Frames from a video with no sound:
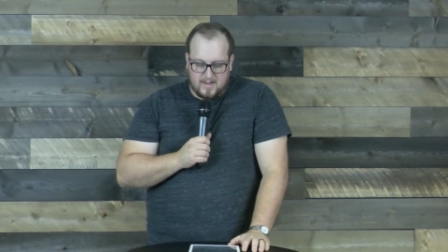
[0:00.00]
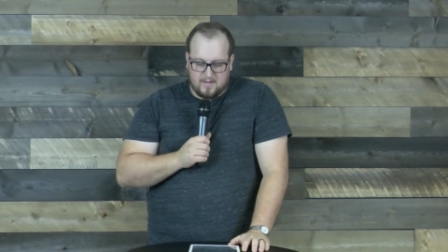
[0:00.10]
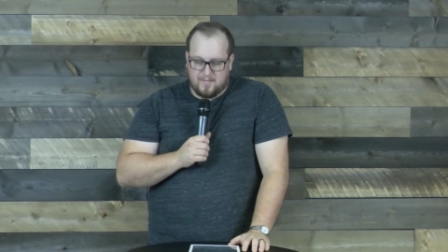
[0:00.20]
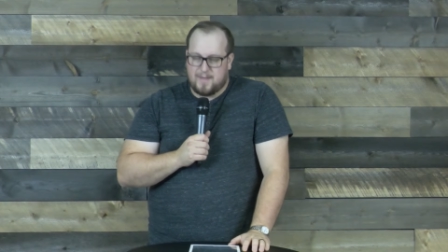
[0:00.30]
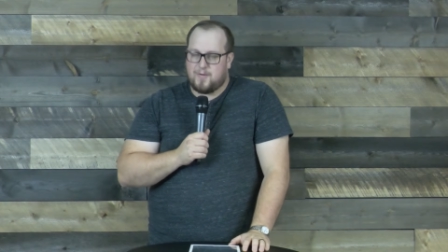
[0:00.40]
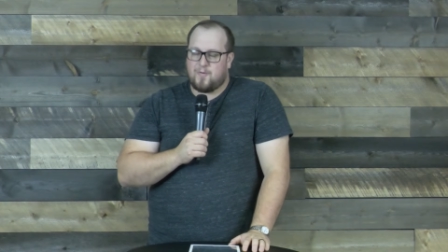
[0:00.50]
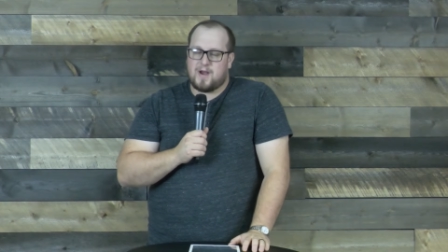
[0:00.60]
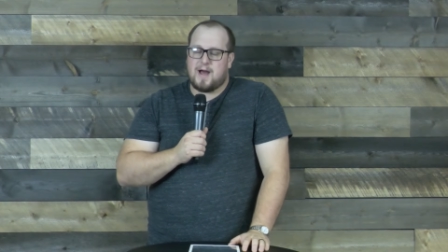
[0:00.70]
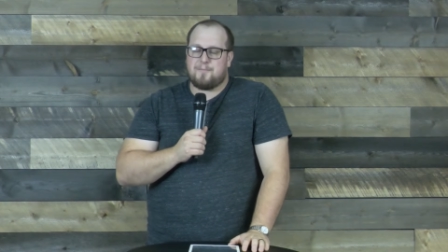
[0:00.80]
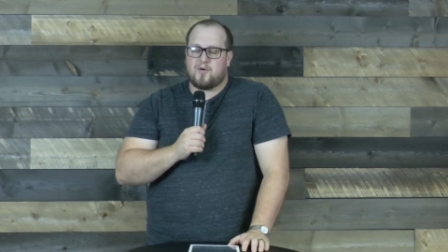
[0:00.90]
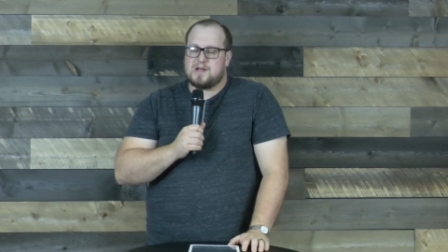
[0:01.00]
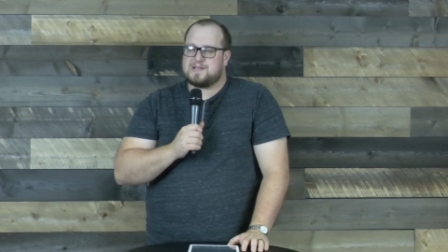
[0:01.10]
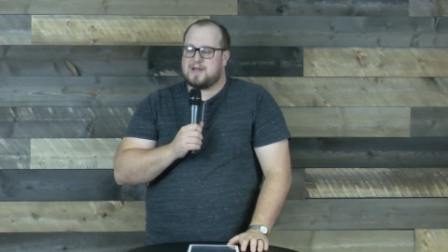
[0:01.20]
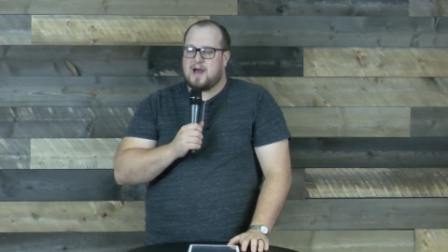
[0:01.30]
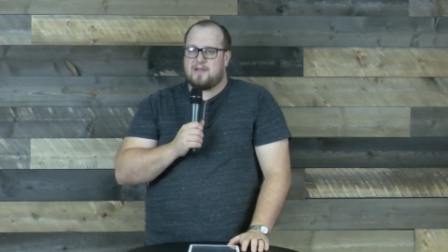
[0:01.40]
And maybe we're not
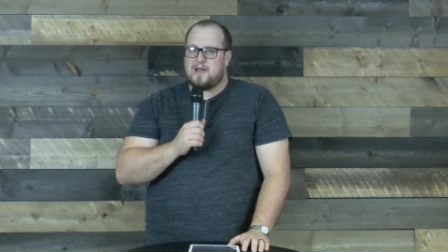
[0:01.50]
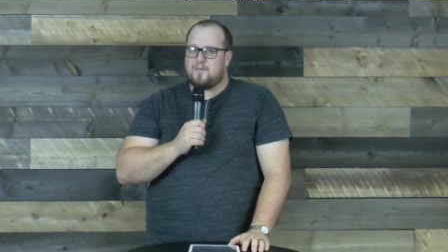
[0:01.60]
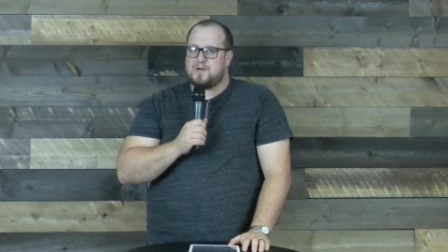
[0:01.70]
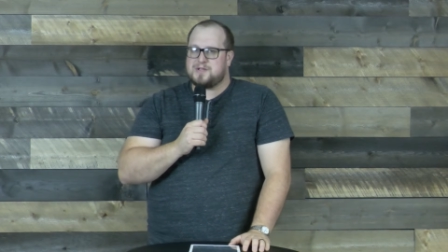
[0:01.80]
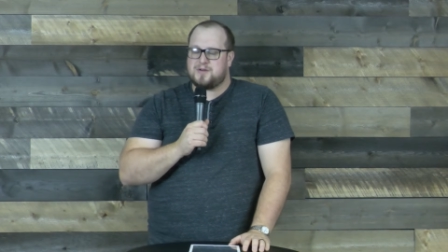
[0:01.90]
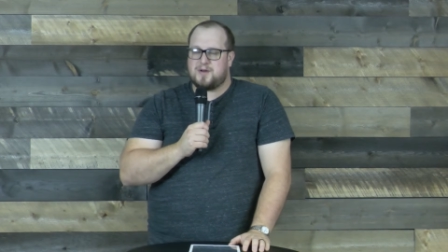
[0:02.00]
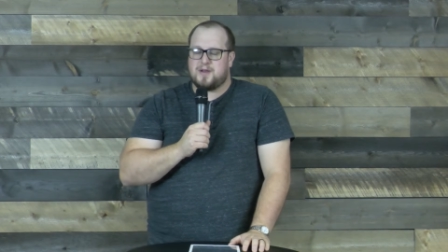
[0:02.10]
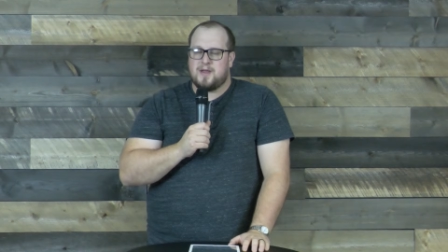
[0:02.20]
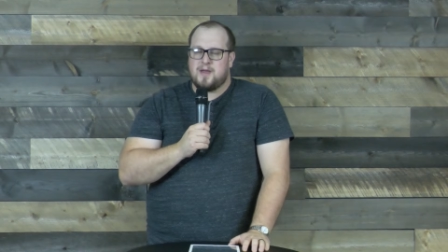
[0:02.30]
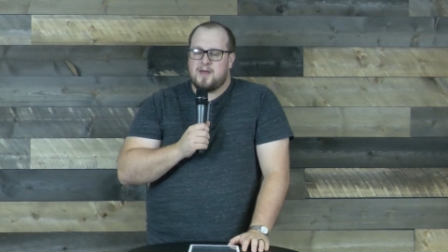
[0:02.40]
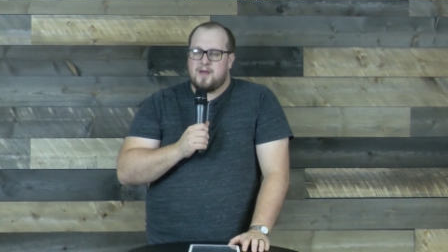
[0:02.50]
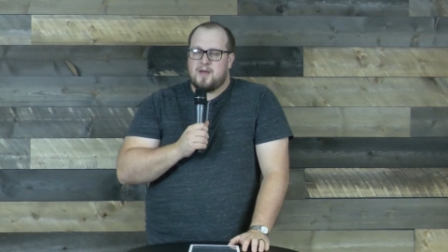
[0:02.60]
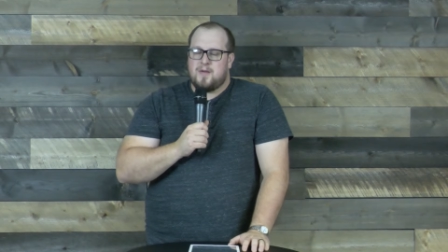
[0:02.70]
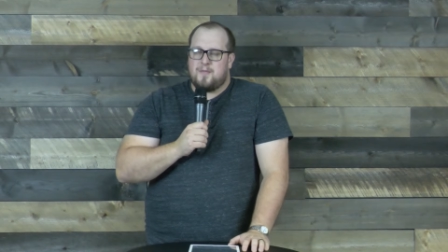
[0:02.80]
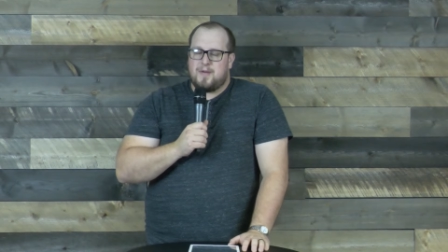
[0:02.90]
praising God like we should.
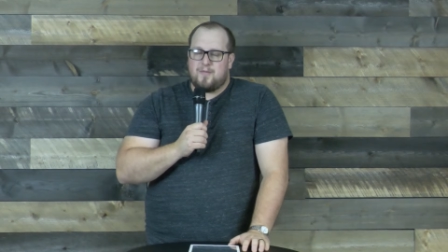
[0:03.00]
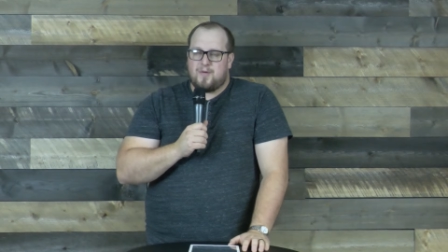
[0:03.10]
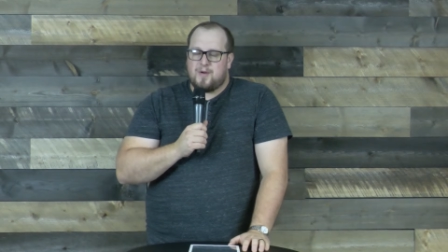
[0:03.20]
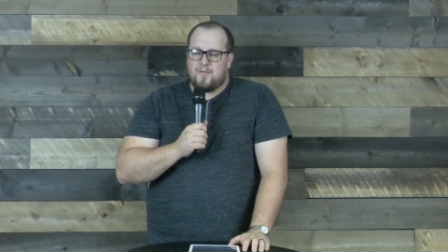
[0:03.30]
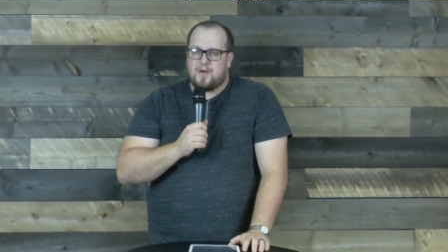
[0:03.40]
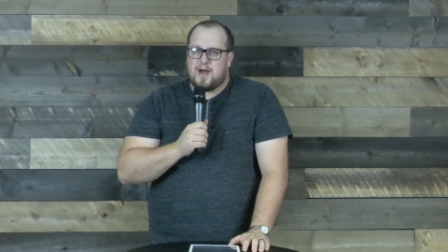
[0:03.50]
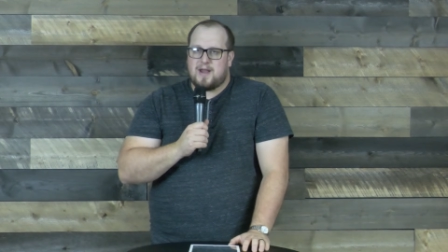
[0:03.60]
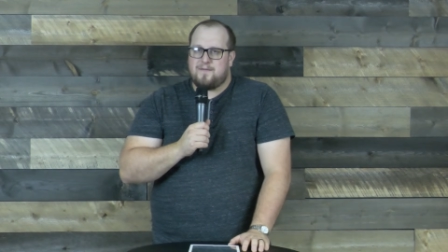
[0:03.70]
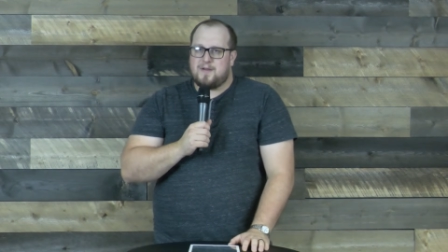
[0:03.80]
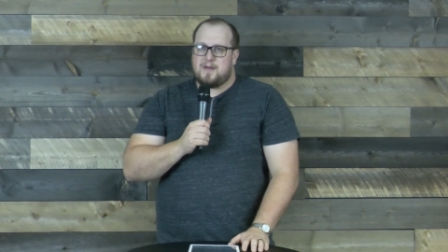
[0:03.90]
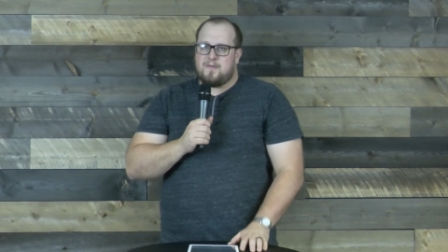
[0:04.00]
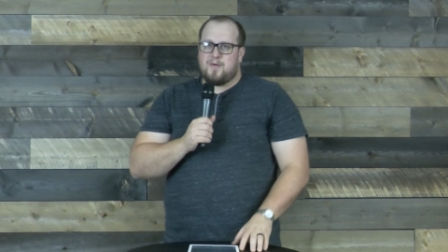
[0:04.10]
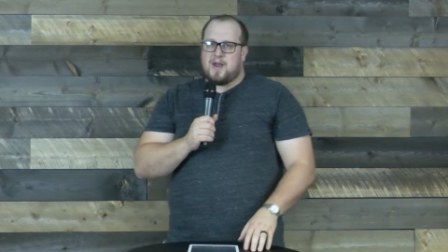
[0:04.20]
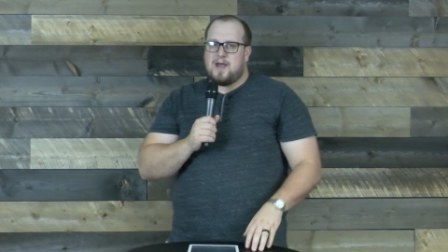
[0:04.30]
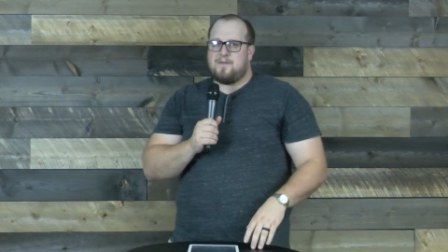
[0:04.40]
Maybe we're not
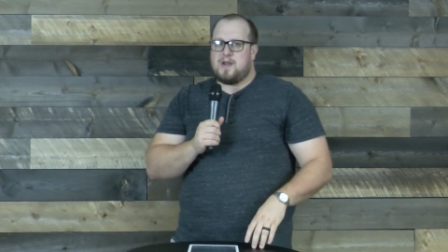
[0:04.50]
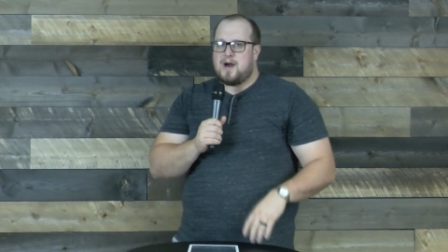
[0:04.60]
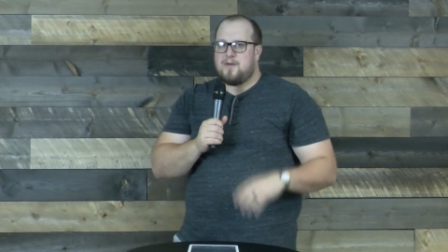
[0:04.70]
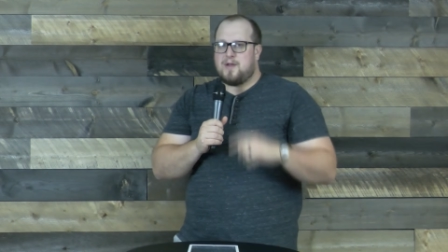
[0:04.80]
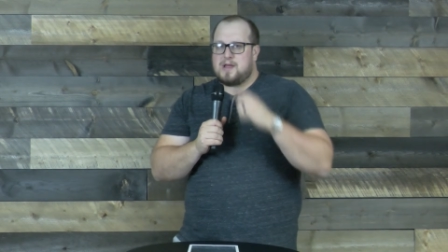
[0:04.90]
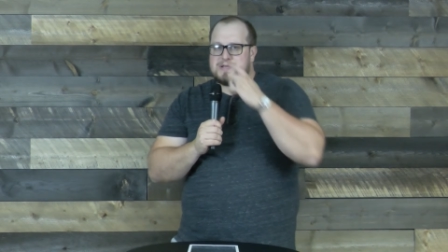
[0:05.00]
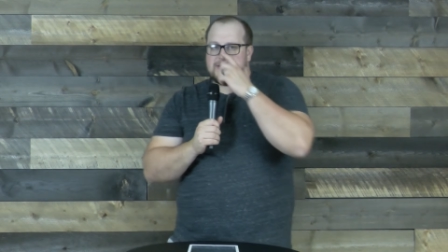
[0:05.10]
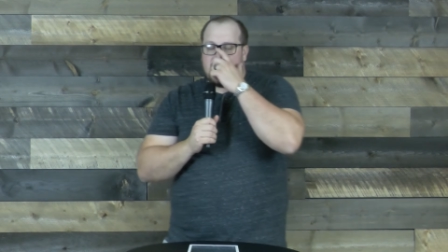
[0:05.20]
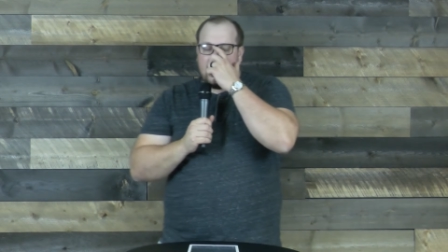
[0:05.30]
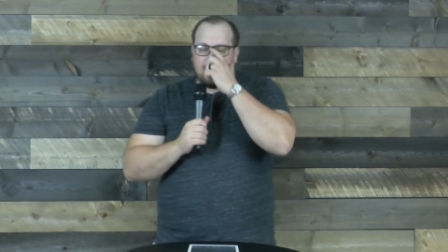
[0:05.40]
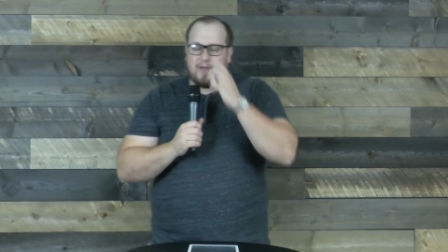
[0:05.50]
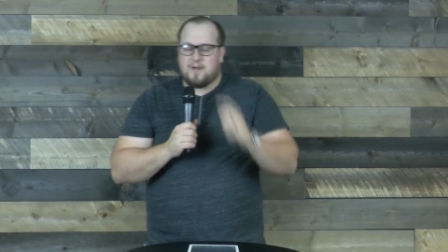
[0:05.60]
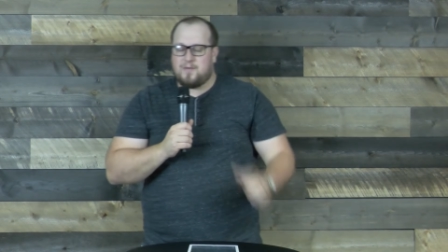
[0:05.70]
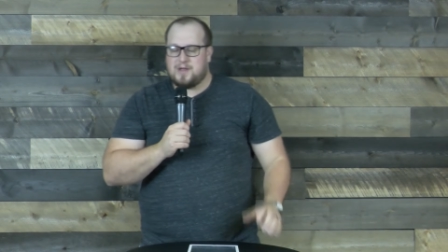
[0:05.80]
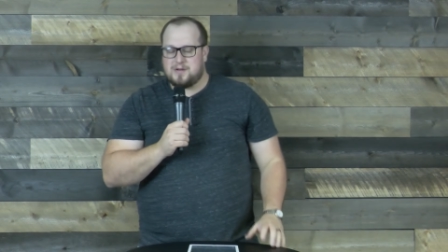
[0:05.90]
even uttering His name
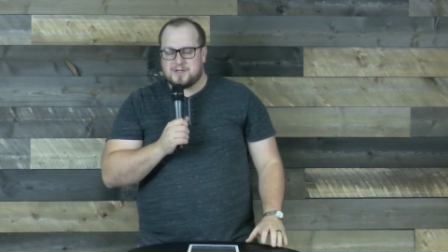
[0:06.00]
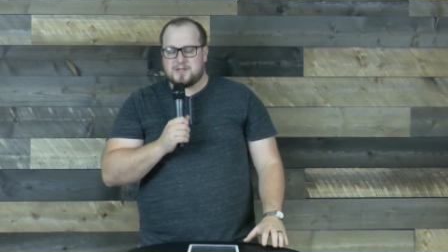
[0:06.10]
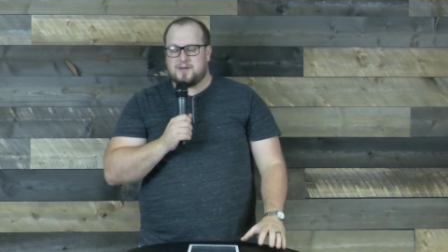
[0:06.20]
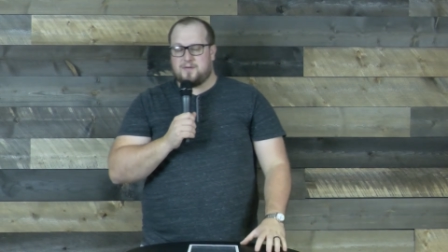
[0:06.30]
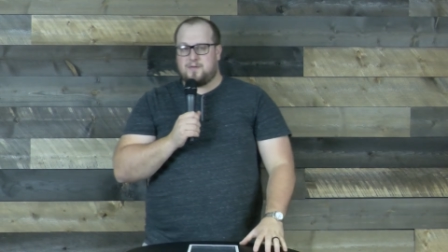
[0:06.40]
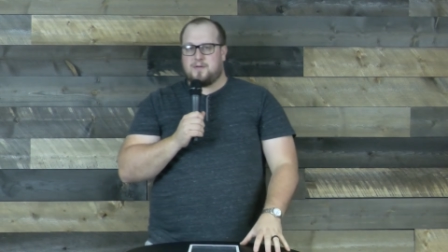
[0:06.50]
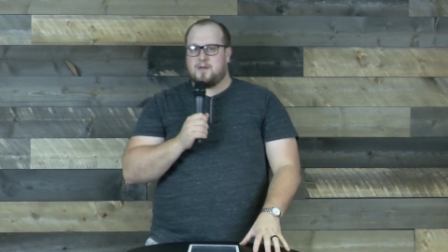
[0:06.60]
like we used to.